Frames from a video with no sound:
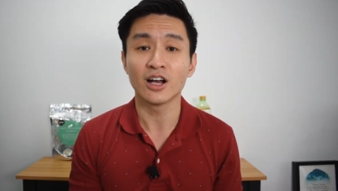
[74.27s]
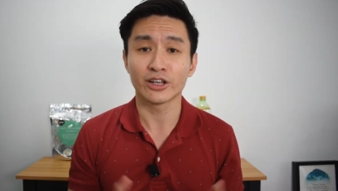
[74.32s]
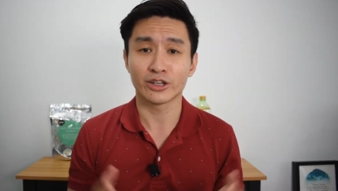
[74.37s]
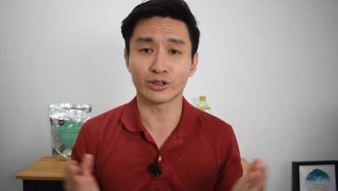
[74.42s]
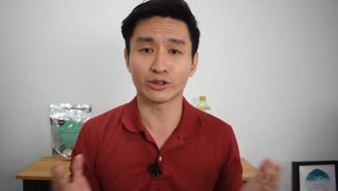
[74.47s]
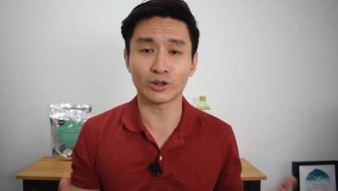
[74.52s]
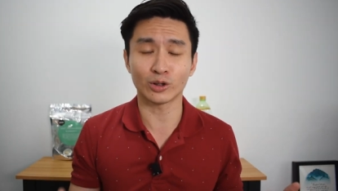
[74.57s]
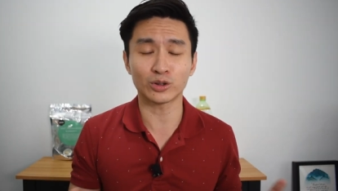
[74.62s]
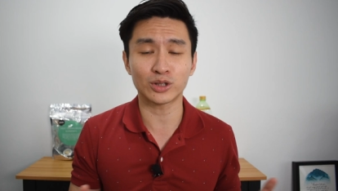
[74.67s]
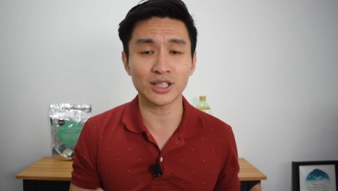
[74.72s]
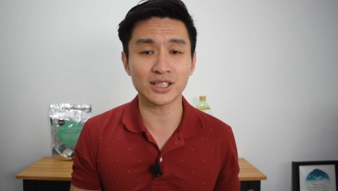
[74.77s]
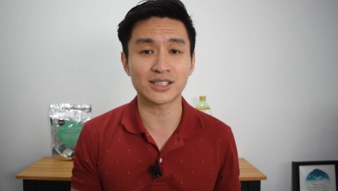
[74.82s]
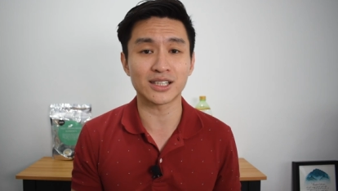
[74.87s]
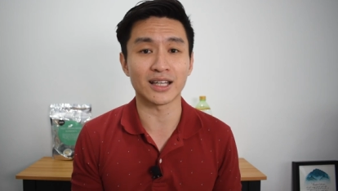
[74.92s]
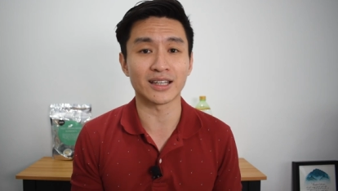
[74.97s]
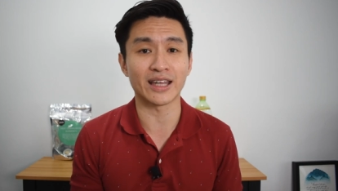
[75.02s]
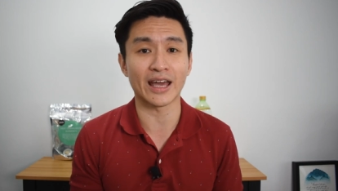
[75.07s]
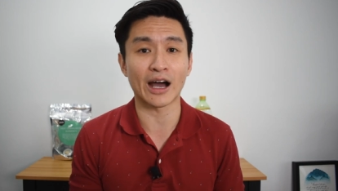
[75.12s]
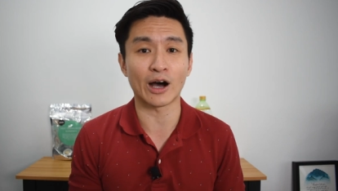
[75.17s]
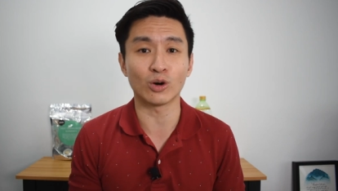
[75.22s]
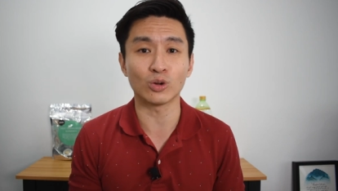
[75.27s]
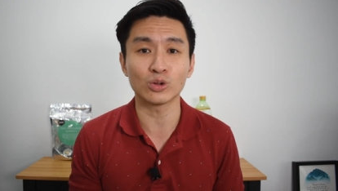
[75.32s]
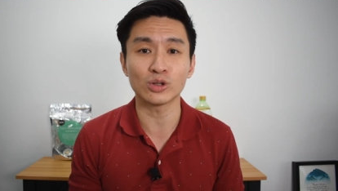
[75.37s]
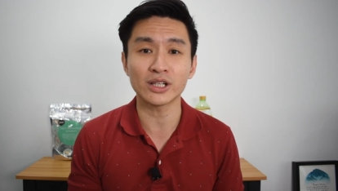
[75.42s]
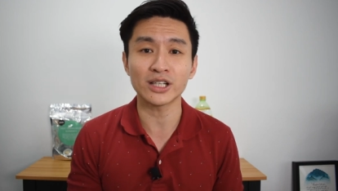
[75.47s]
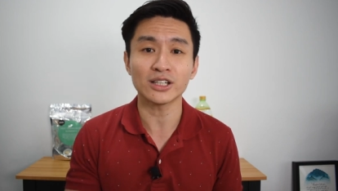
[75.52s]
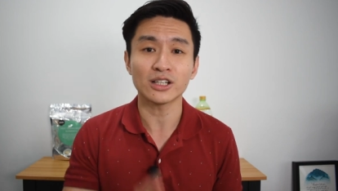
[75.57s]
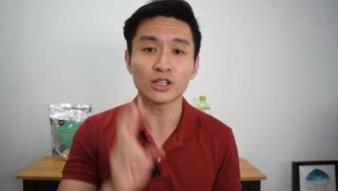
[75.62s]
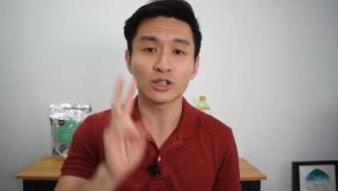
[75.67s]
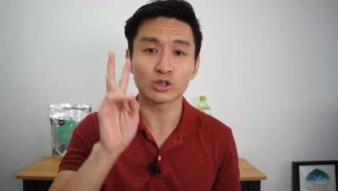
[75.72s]
you'll notice that there are
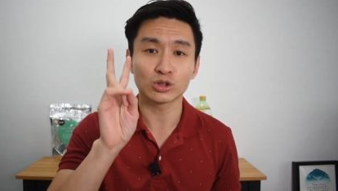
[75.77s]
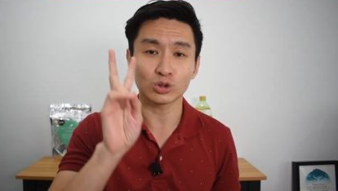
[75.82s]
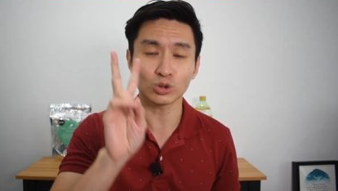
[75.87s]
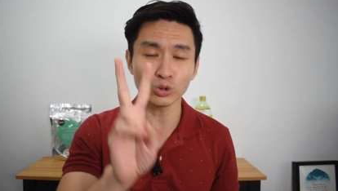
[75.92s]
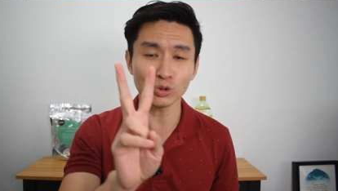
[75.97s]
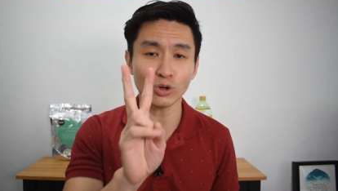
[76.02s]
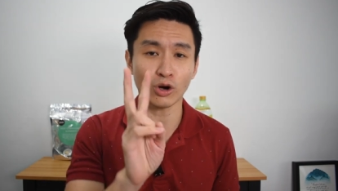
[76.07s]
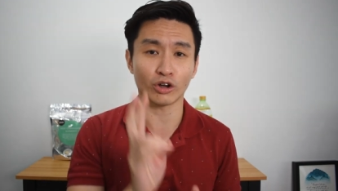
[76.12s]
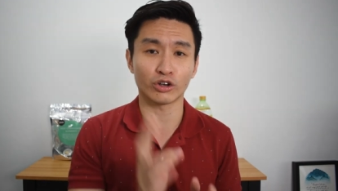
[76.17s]
only two